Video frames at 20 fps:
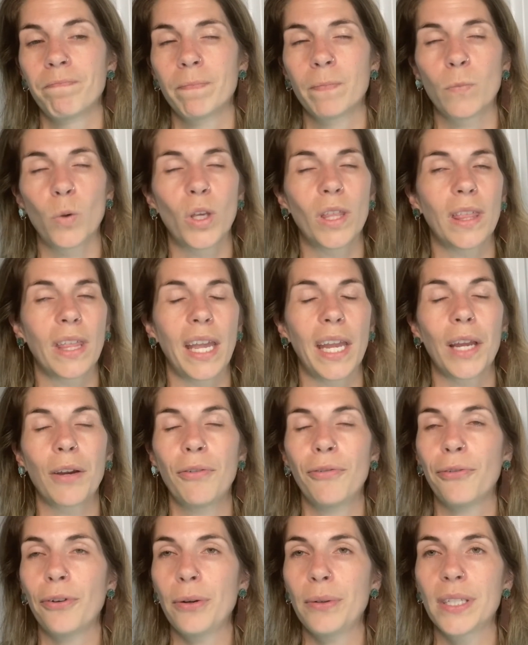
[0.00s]
with like
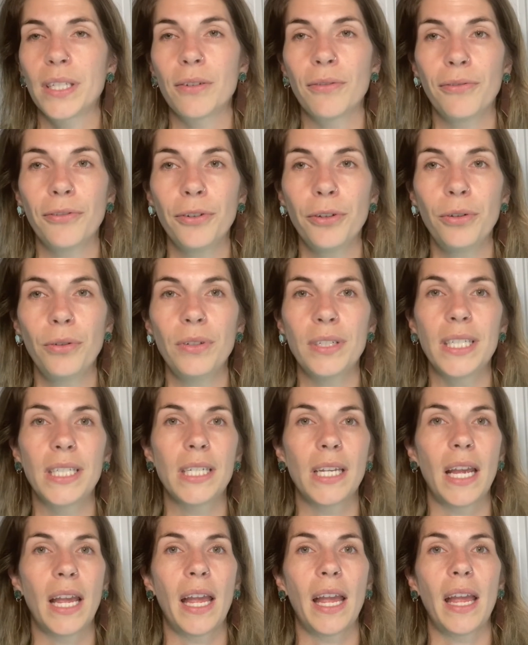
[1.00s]
frozen fruit
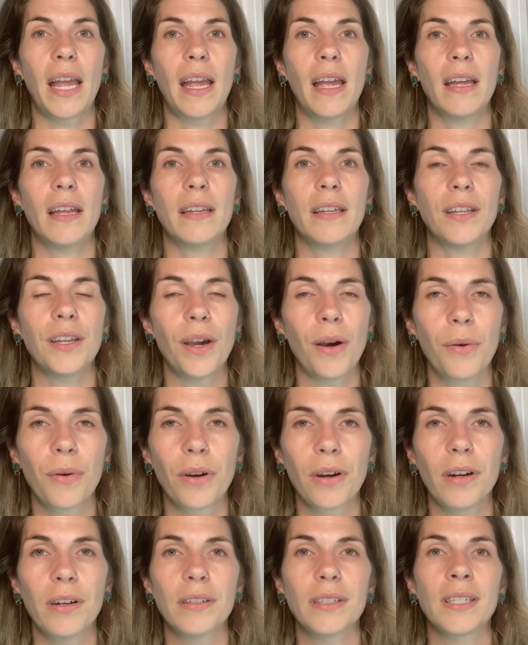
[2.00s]
and
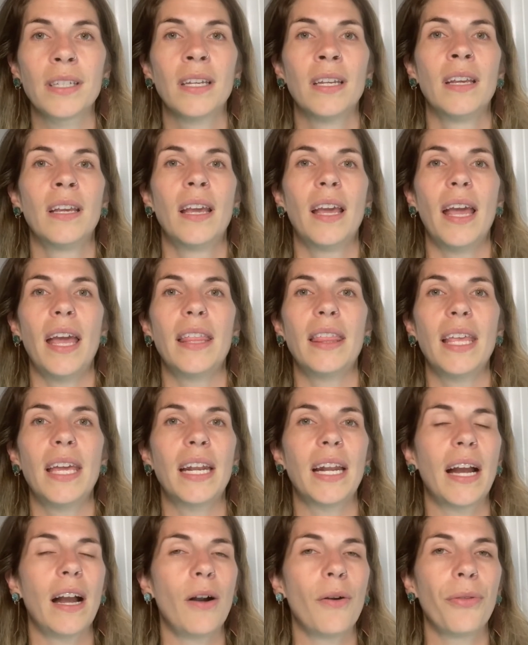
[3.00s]
yogurt. And
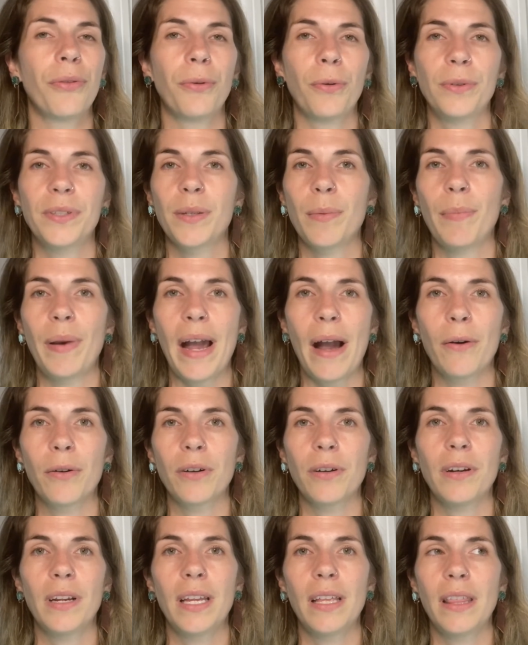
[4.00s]
then I'll throw some
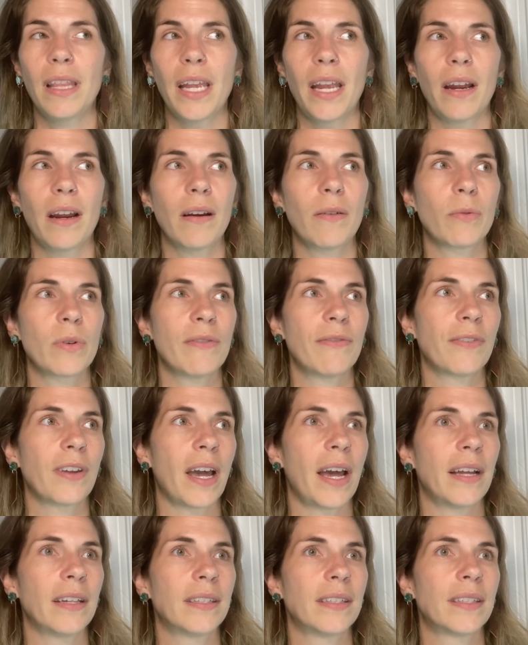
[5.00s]
powder in there. We've
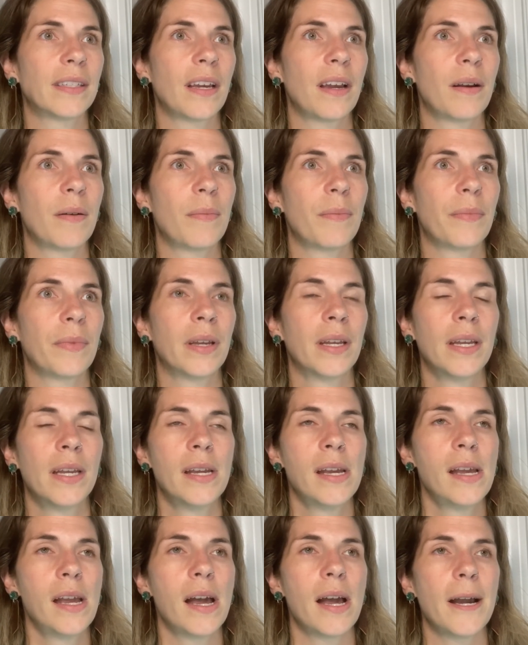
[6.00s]
got some
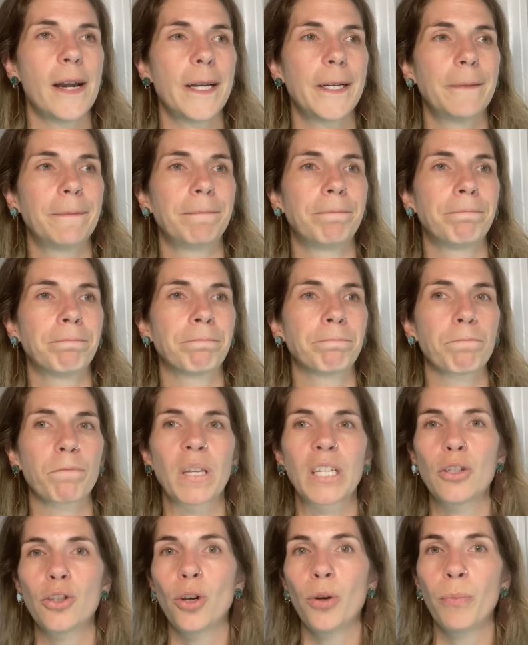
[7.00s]

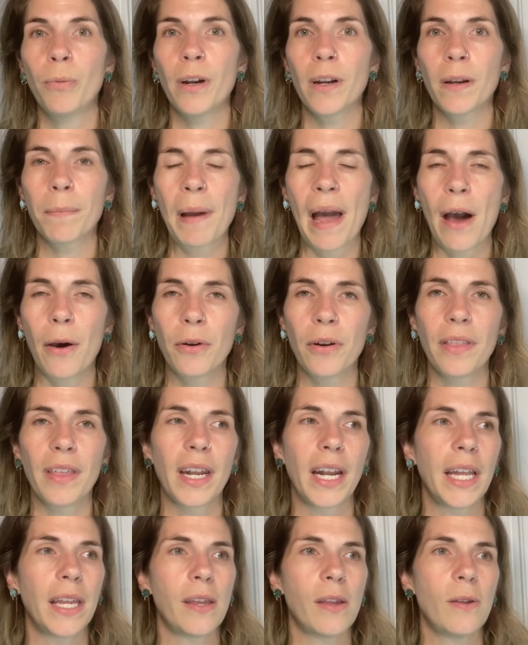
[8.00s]
turmeric powder that
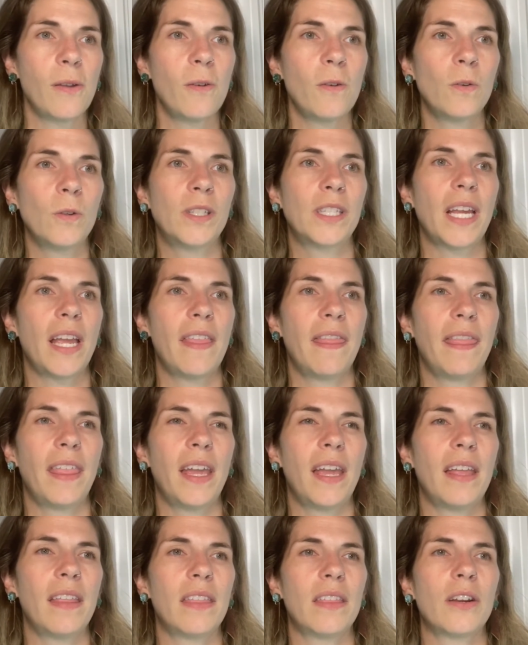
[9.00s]
I use. And
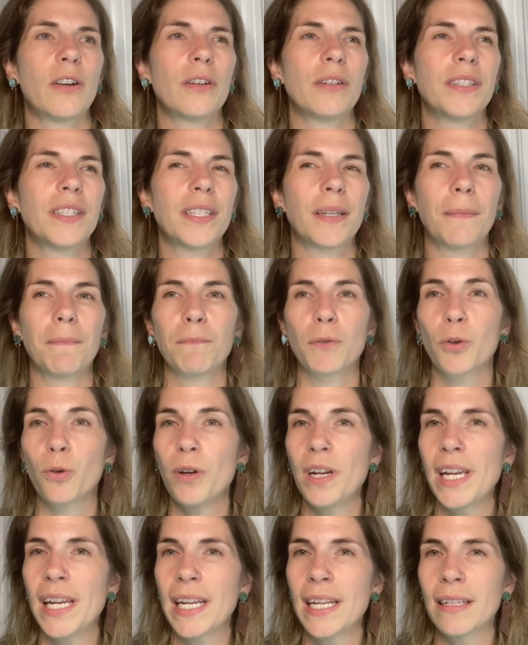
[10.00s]
then there's some
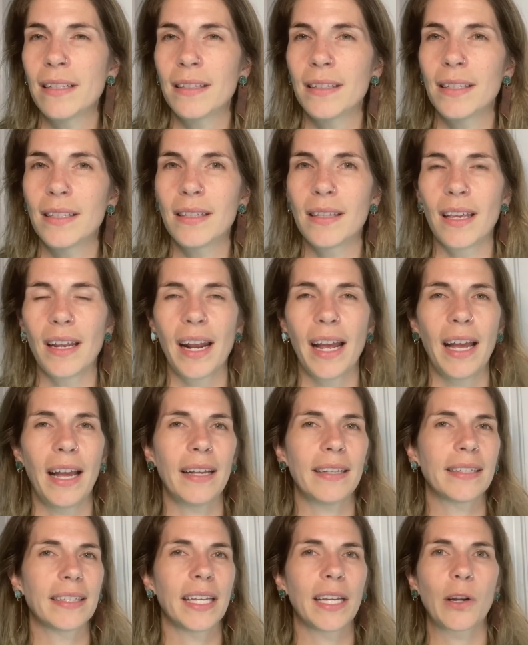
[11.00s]
greens that
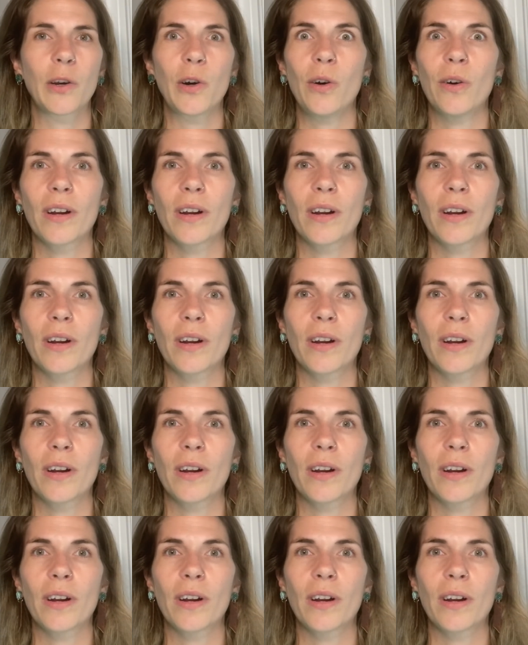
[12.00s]
has like all